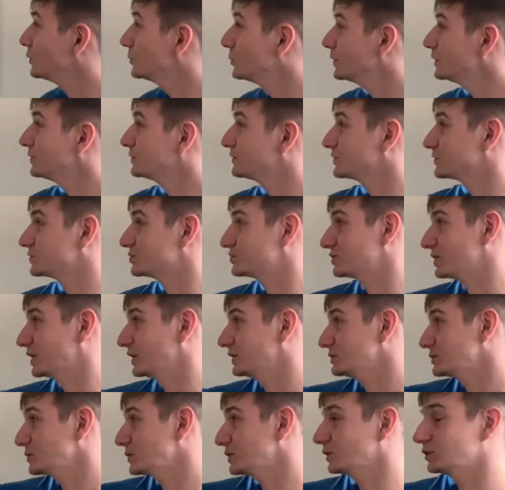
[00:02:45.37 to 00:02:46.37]
the way for
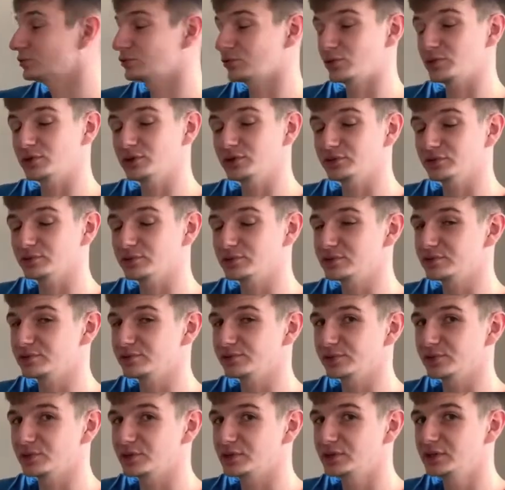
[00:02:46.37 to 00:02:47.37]
January
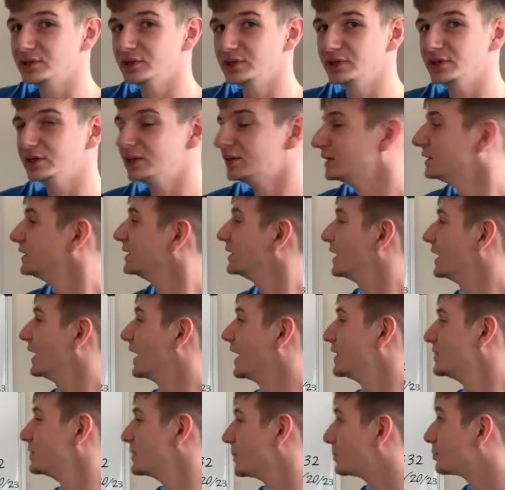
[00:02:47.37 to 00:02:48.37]
2023.
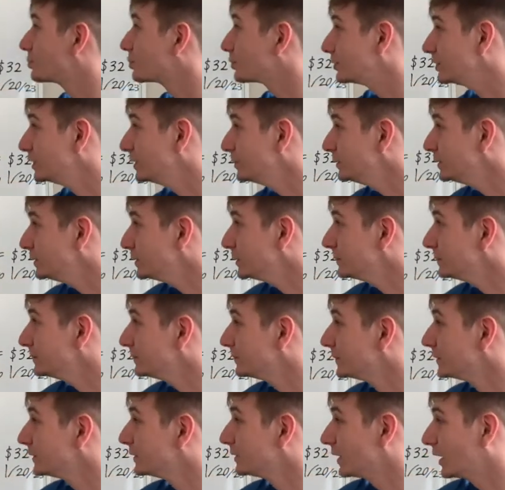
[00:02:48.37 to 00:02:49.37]
And the premium
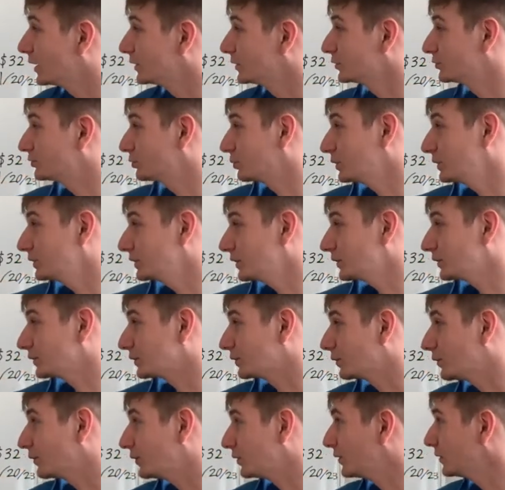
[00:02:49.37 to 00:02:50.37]
on the $20
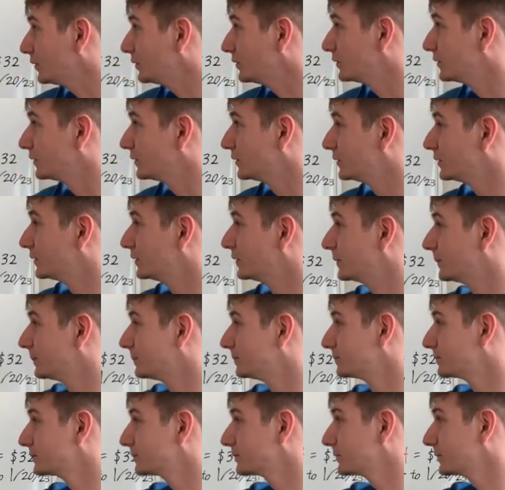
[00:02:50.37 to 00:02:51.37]
call
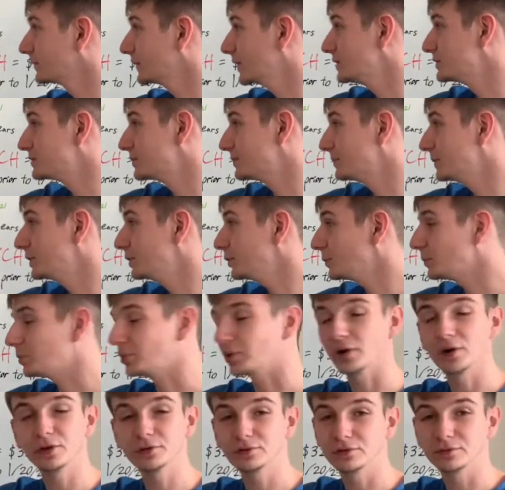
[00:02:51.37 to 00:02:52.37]
is a middle
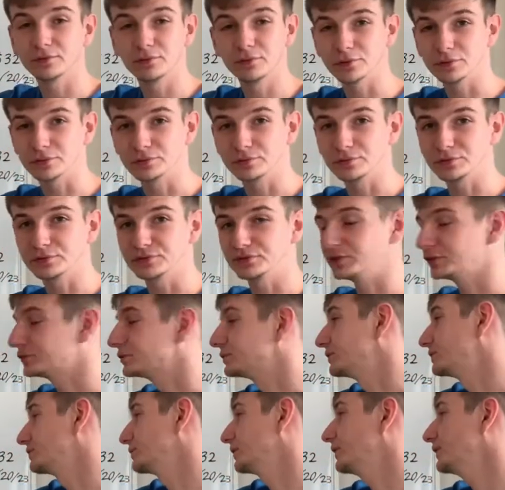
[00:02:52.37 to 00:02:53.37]
price of only
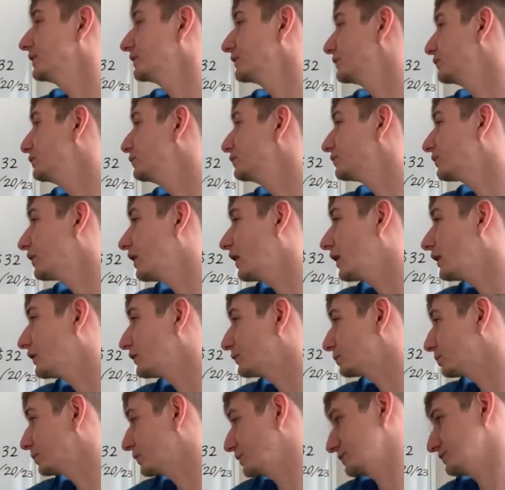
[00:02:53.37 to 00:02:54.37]
$3.60, right? Use the
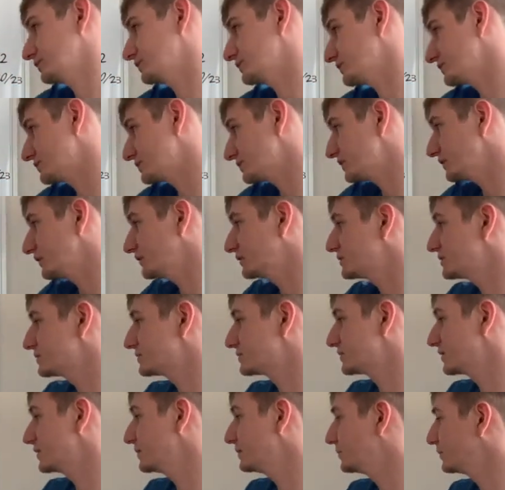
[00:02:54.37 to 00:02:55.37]
highest price. For the sake of the
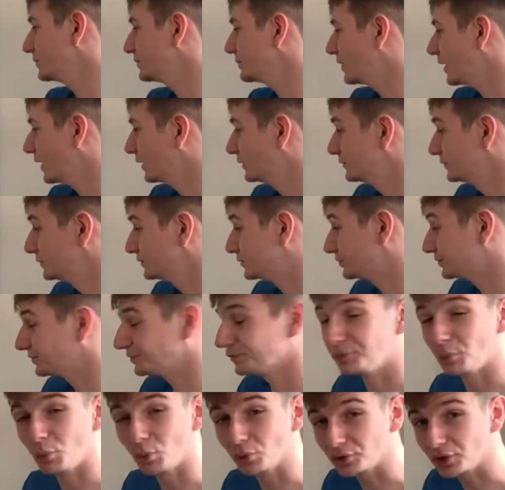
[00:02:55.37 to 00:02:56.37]
example, I used
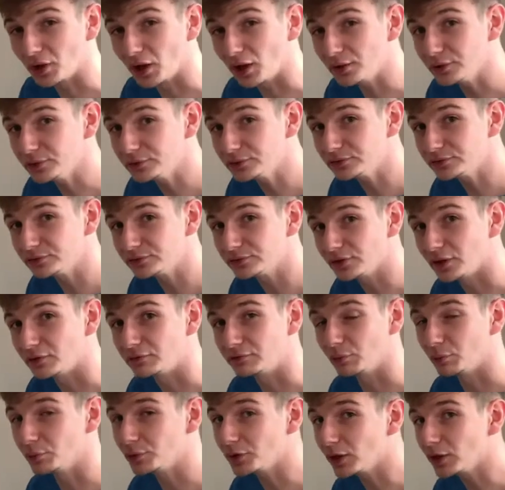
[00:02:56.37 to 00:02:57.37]
$4, a
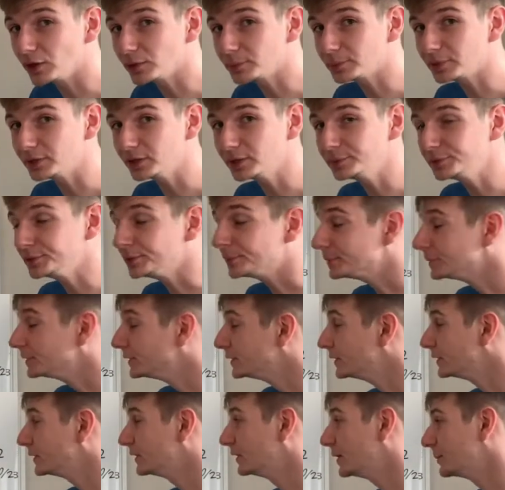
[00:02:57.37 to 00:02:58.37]
$4 premium,
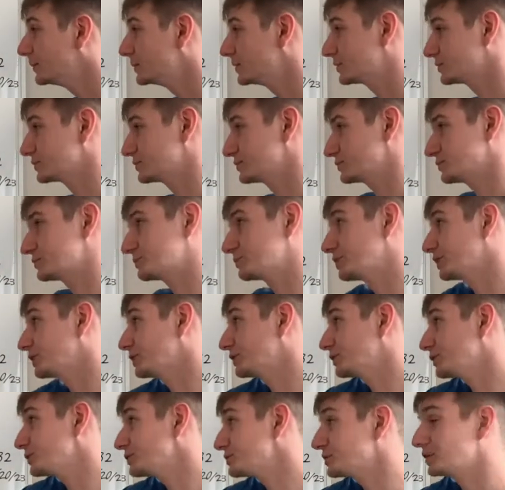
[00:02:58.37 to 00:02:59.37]
because it's pretty
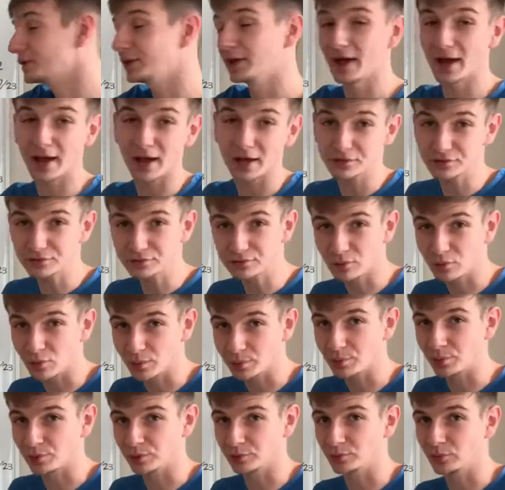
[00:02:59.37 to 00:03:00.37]
close to the ask,
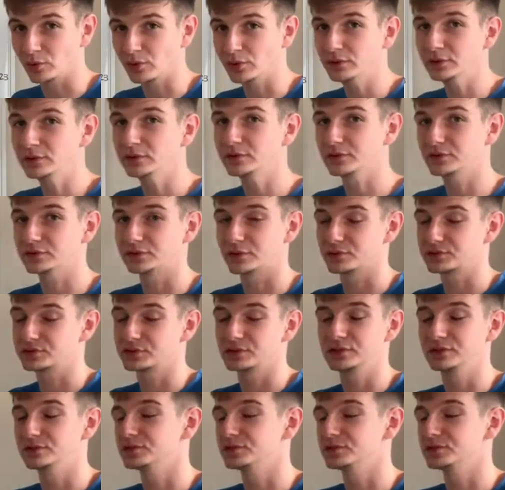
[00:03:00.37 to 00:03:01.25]
4.1, because I was going to